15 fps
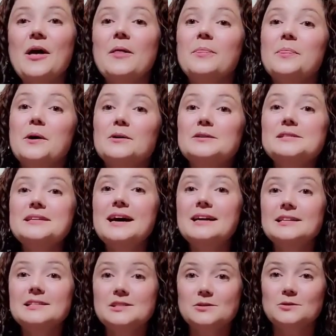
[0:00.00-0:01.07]
those
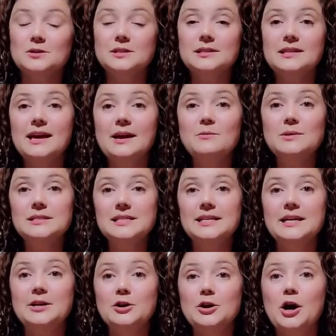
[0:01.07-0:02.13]
dinosaurs, they went to
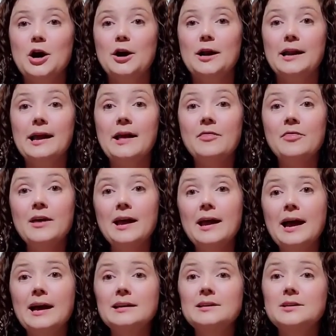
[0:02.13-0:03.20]
kindergarten and they
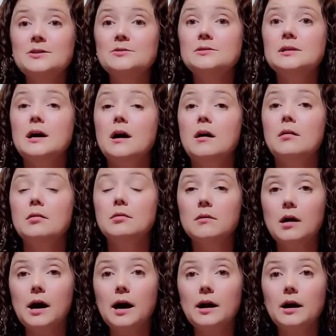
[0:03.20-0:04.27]
had to use a
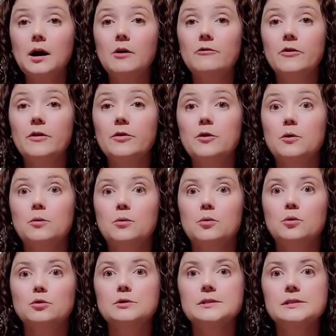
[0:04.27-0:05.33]
lot of the
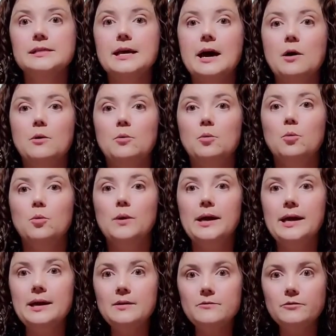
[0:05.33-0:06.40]
rules that
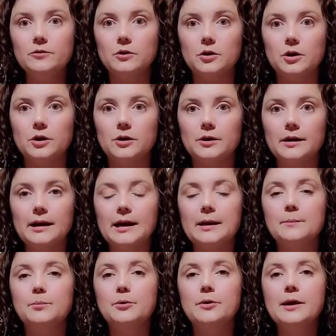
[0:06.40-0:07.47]
we've learned
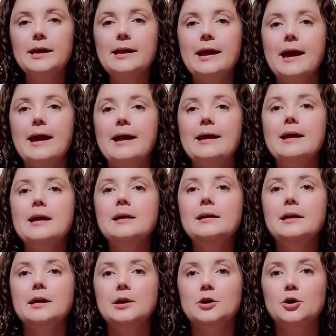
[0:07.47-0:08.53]
in pre-K in
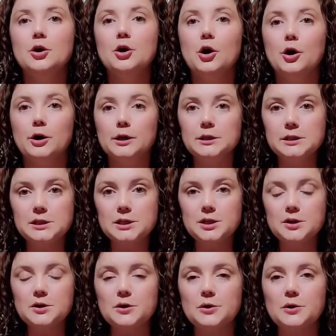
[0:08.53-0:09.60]
kindergarten
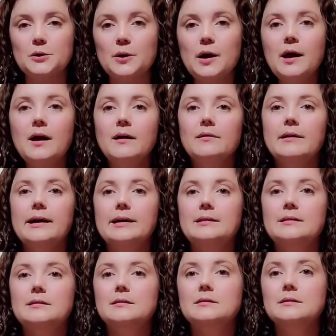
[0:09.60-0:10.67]
too. Like
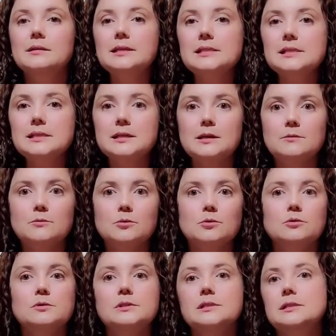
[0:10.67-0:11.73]
the listening
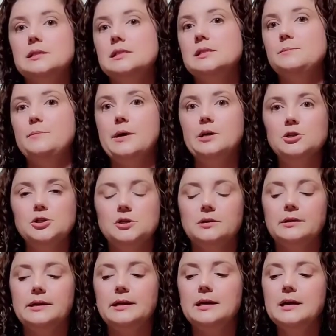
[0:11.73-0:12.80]
rules
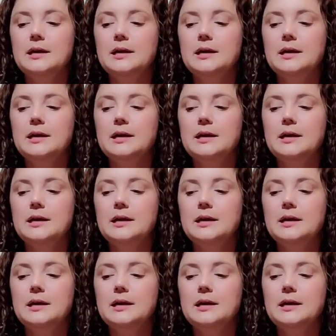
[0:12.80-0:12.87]
especially.